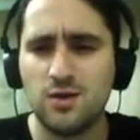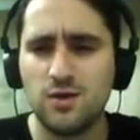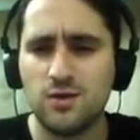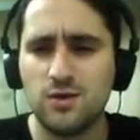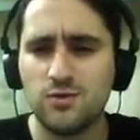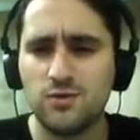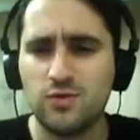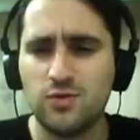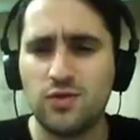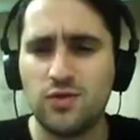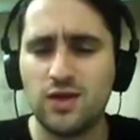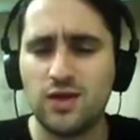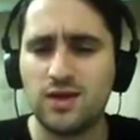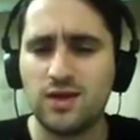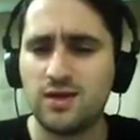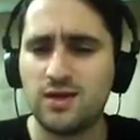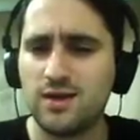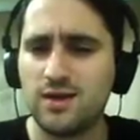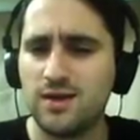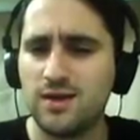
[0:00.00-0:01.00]
who
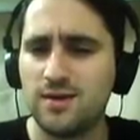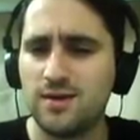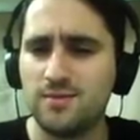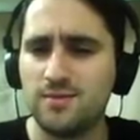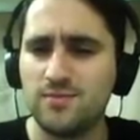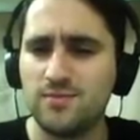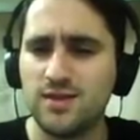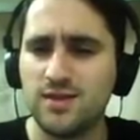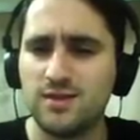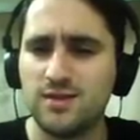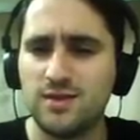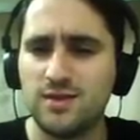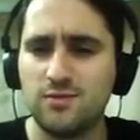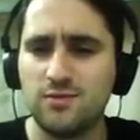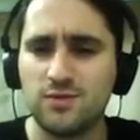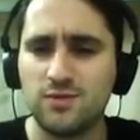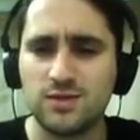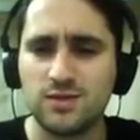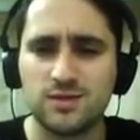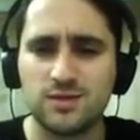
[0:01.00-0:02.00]
think that he
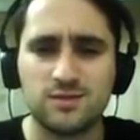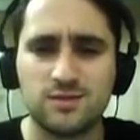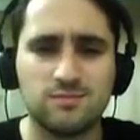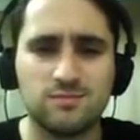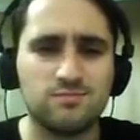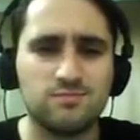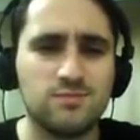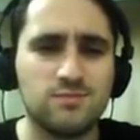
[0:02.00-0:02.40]
was